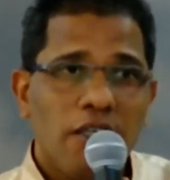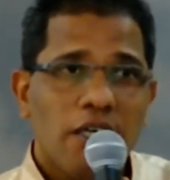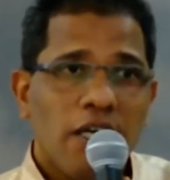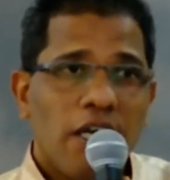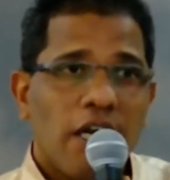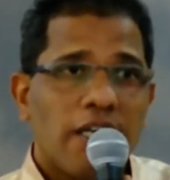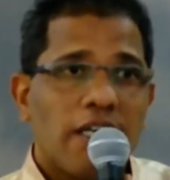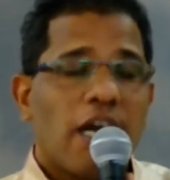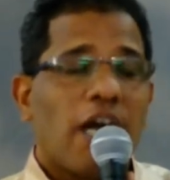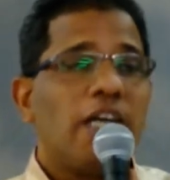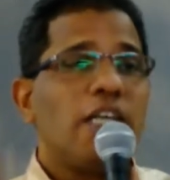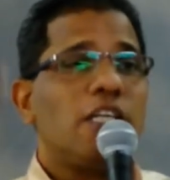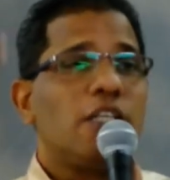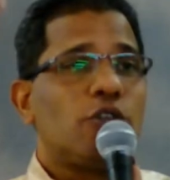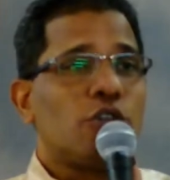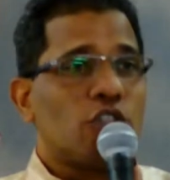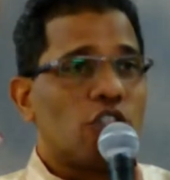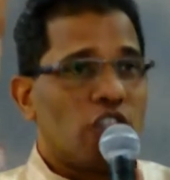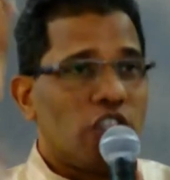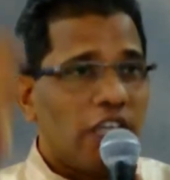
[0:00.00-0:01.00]
And I need to
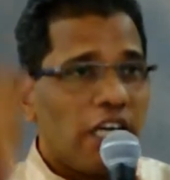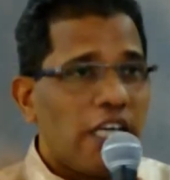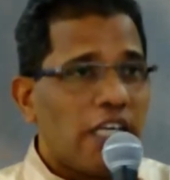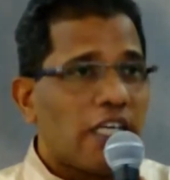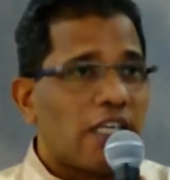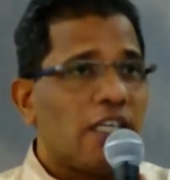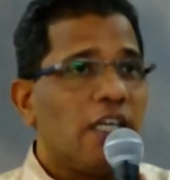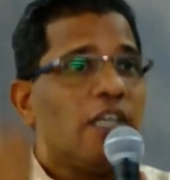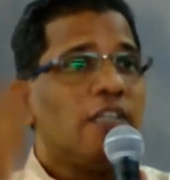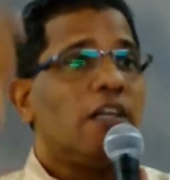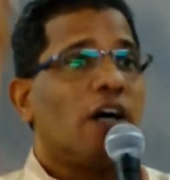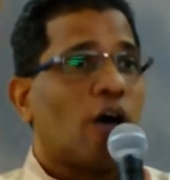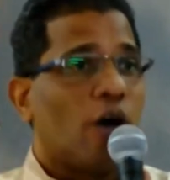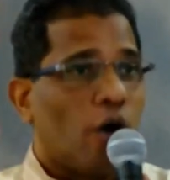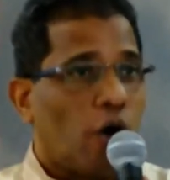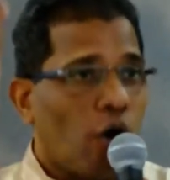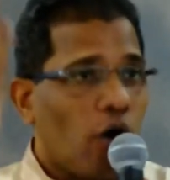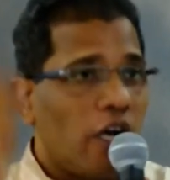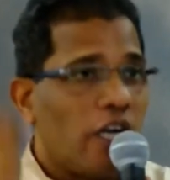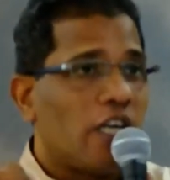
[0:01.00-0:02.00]
share the
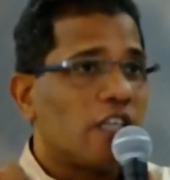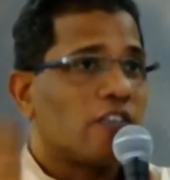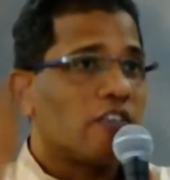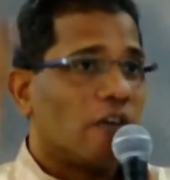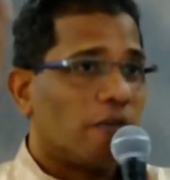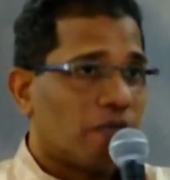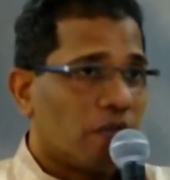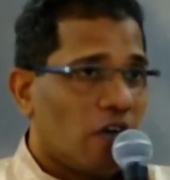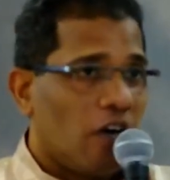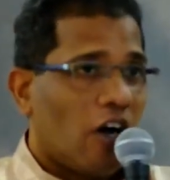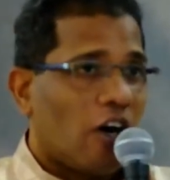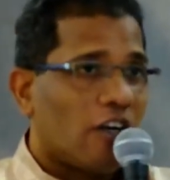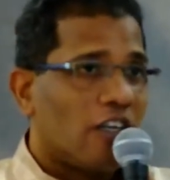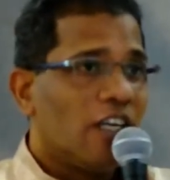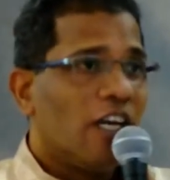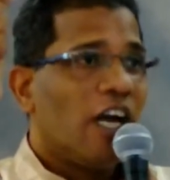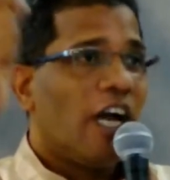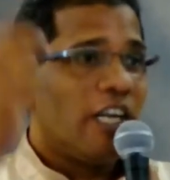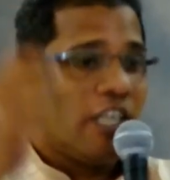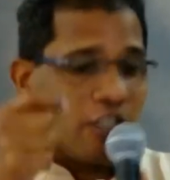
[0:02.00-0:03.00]
holiness of God.
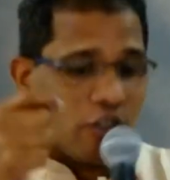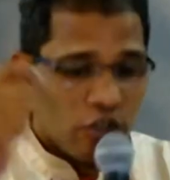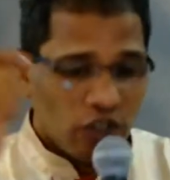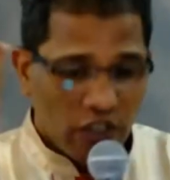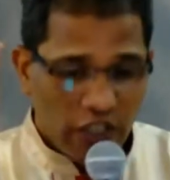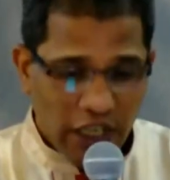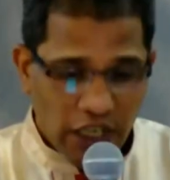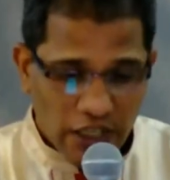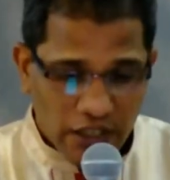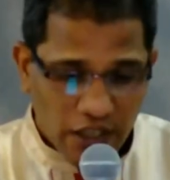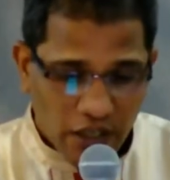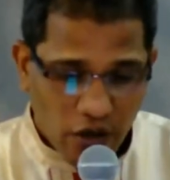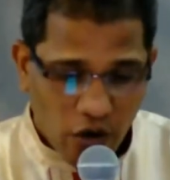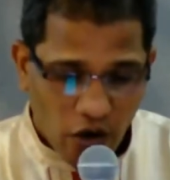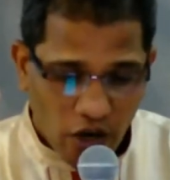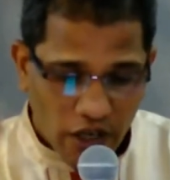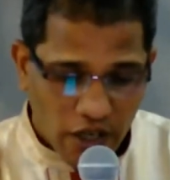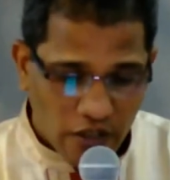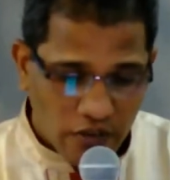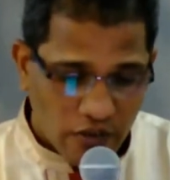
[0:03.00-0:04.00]
I need to share the
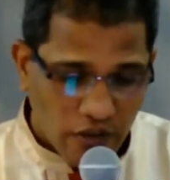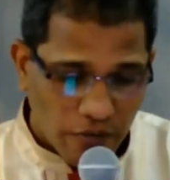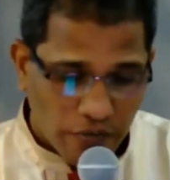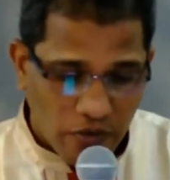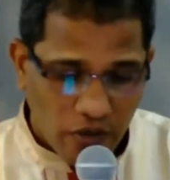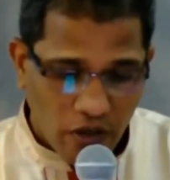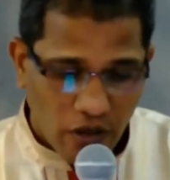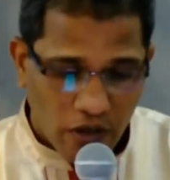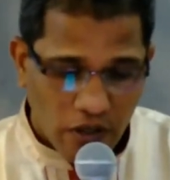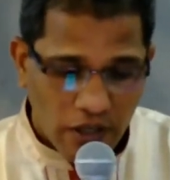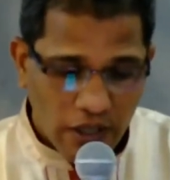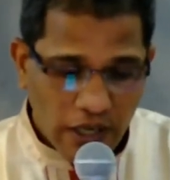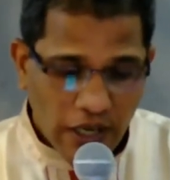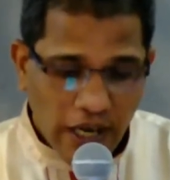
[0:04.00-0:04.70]
holiness of God.